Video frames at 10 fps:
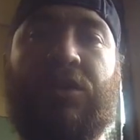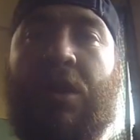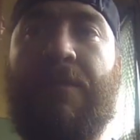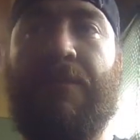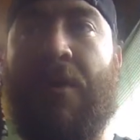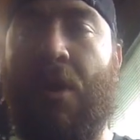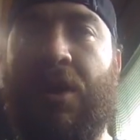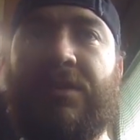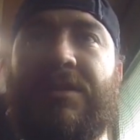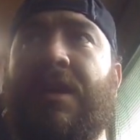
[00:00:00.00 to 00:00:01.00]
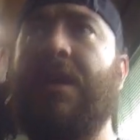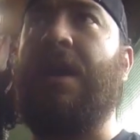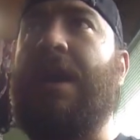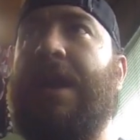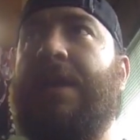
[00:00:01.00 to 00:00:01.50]
out parts.
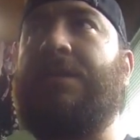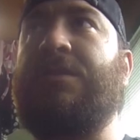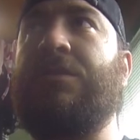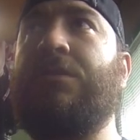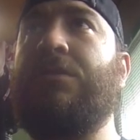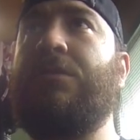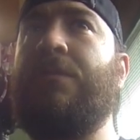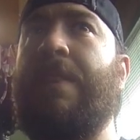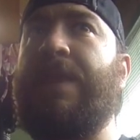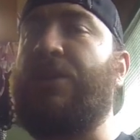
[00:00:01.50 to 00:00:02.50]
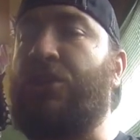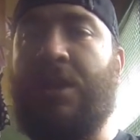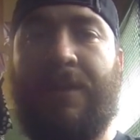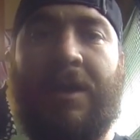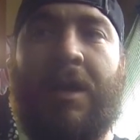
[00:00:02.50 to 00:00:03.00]
I had to
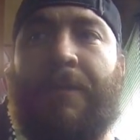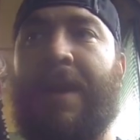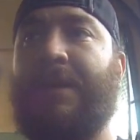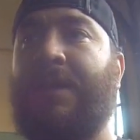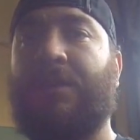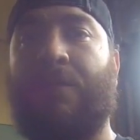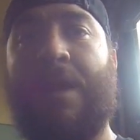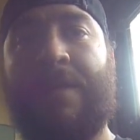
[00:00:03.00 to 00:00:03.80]
shim it up. I had to get the right